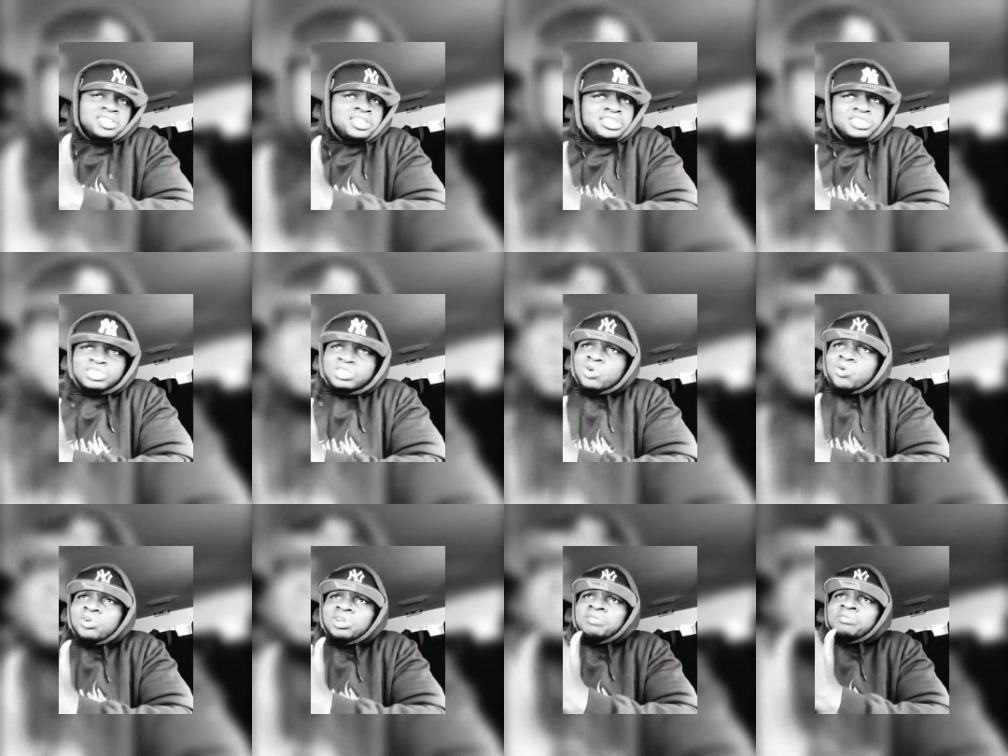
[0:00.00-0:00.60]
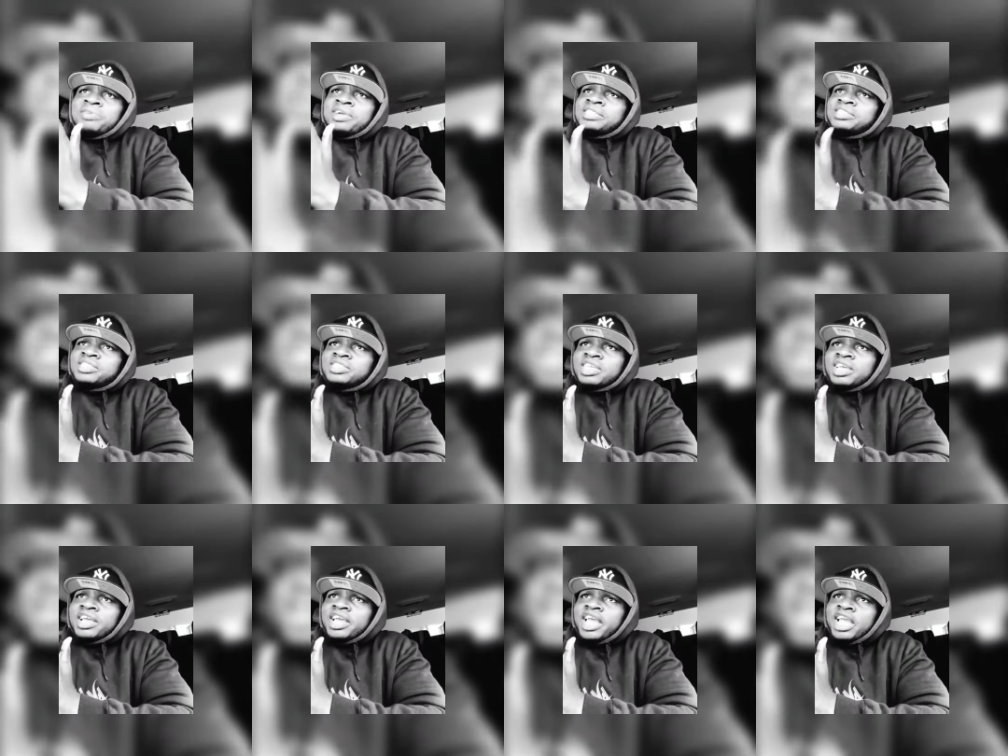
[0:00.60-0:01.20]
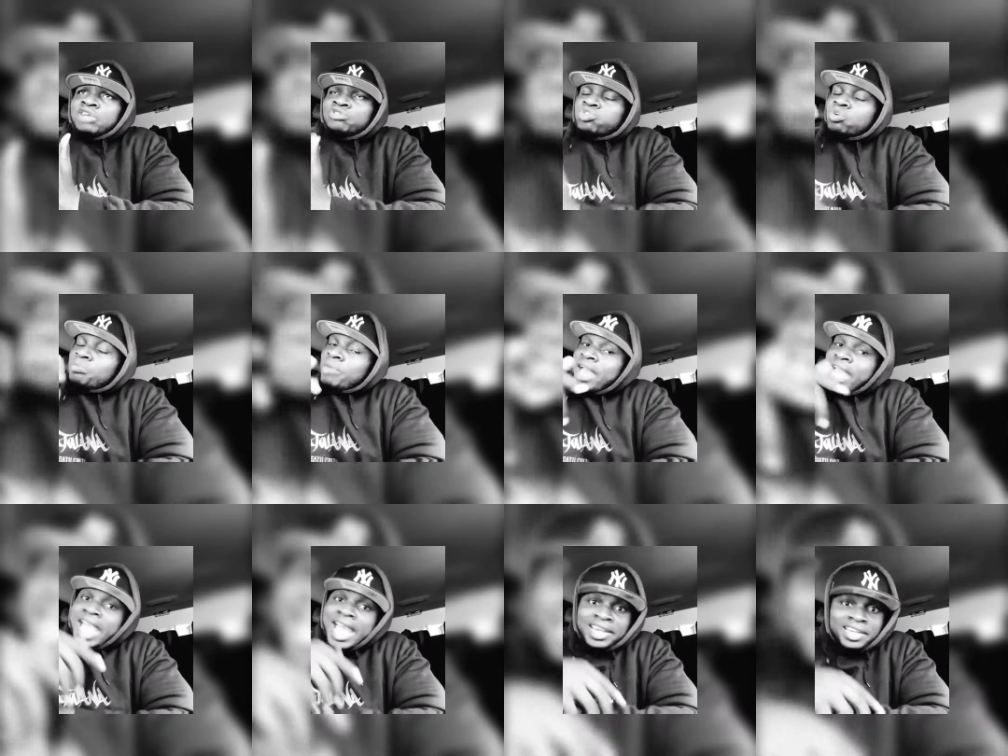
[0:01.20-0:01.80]
in these tournaments. And
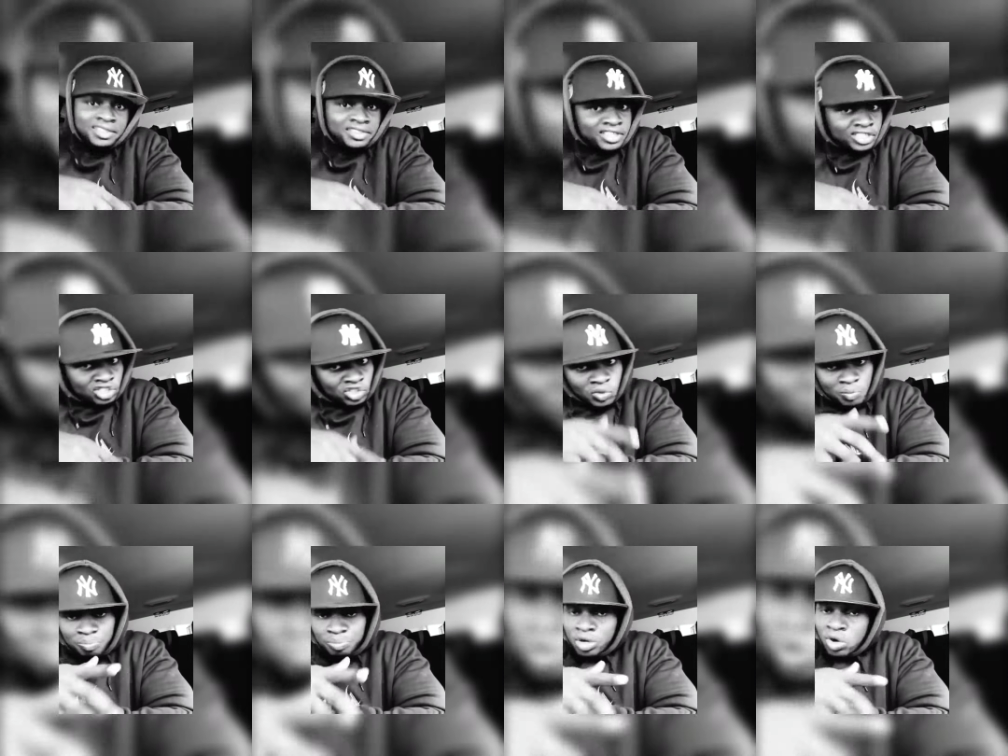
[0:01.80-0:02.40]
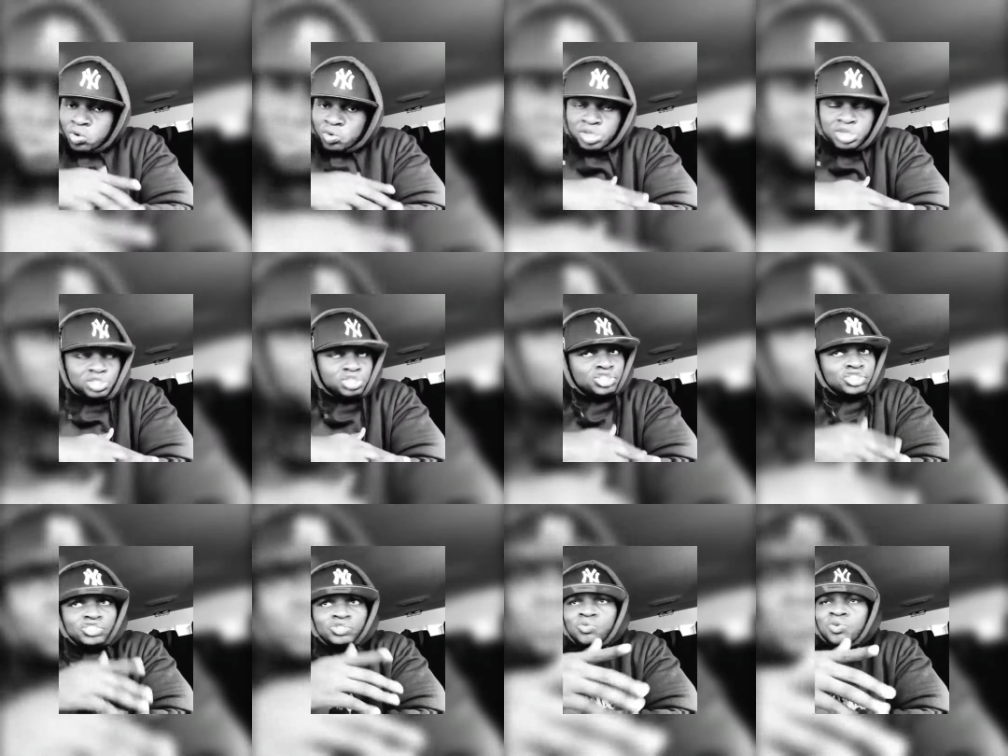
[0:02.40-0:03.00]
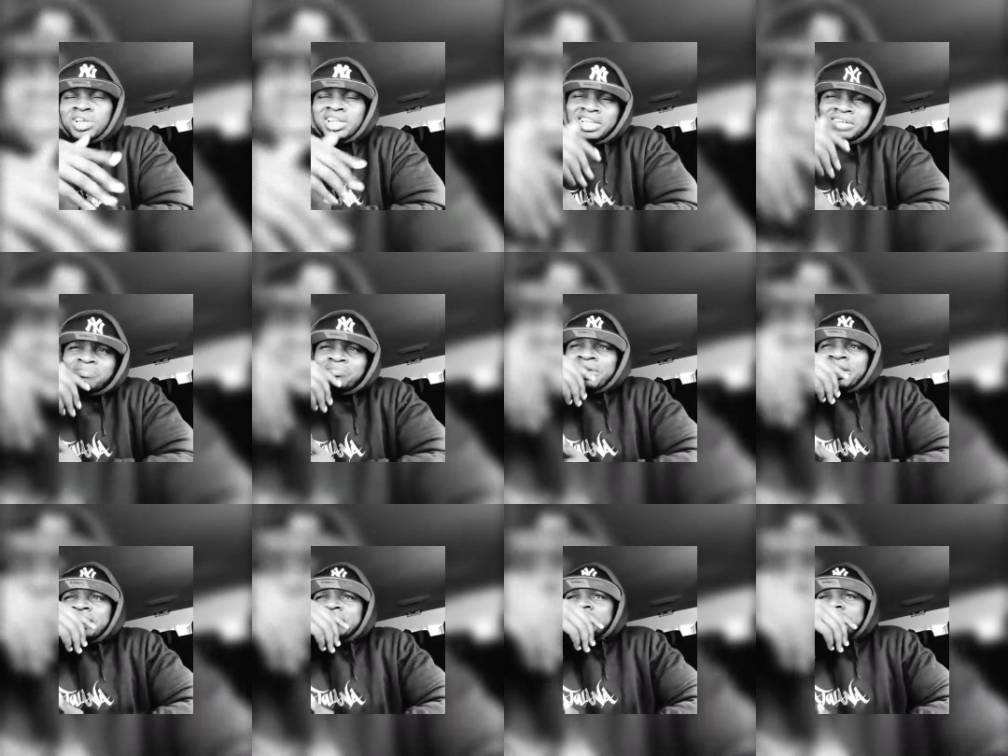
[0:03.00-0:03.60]
rumor had it that you broke, you just won't
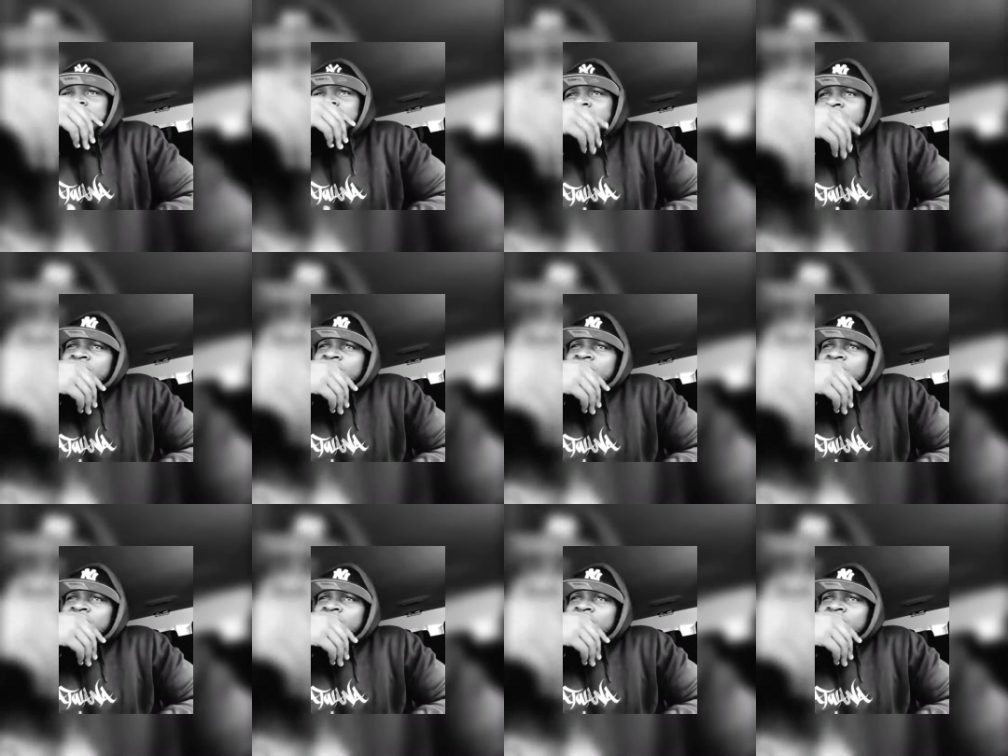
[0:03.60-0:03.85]
admit it.